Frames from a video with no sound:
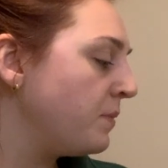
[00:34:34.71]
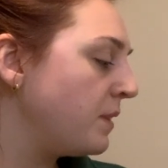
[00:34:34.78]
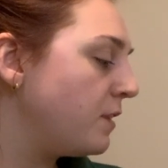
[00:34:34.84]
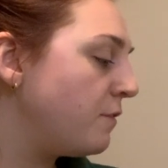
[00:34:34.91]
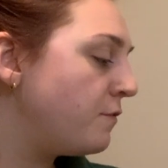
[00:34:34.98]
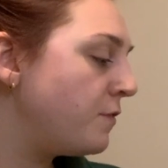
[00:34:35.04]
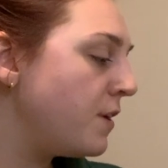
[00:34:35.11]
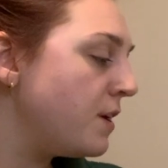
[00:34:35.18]

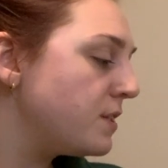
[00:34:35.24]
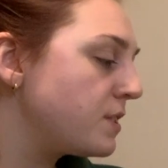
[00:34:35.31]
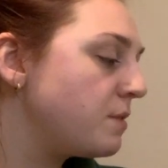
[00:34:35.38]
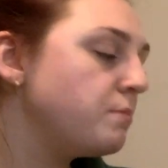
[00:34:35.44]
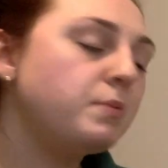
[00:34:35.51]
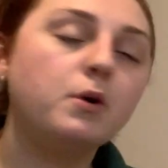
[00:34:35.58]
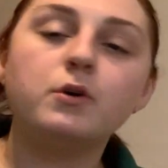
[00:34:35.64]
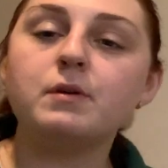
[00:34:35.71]
The first
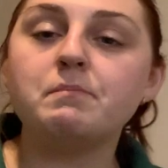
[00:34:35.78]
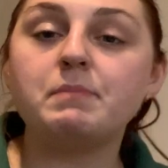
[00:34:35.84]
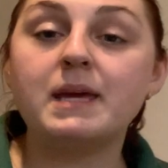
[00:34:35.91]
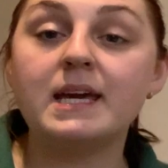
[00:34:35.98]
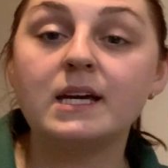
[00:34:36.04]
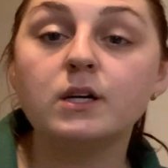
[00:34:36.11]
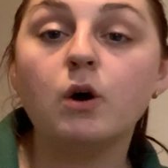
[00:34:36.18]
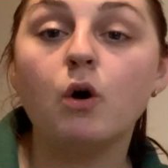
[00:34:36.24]
component
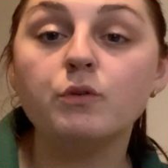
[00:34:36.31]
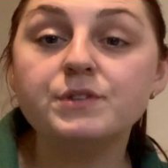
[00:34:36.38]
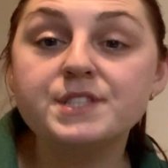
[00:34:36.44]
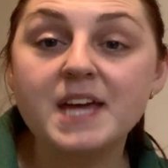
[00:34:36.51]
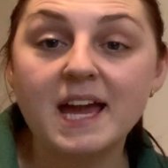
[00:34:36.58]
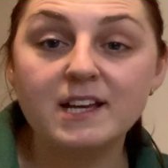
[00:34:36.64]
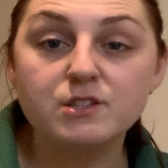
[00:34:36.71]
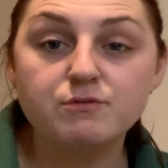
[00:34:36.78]
being
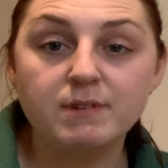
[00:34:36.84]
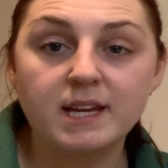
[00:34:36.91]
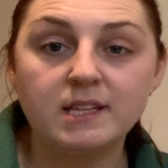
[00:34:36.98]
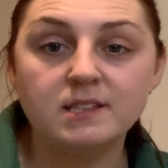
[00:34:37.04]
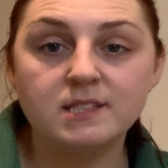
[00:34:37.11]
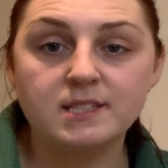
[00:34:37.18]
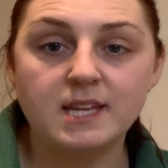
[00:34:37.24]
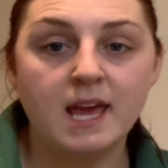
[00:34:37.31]
context
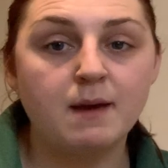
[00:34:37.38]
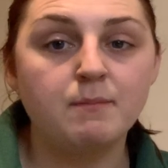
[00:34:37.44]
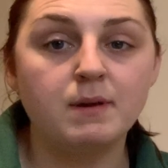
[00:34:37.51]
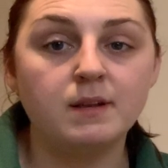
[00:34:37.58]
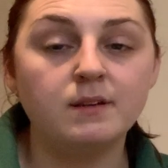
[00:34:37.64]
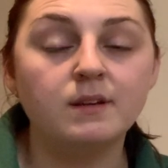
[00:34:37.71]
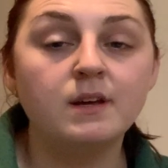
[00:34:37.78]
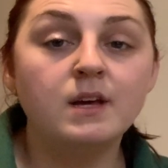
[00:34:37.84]

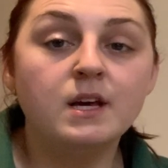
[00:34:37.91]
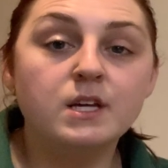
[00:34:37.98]
reinstatement.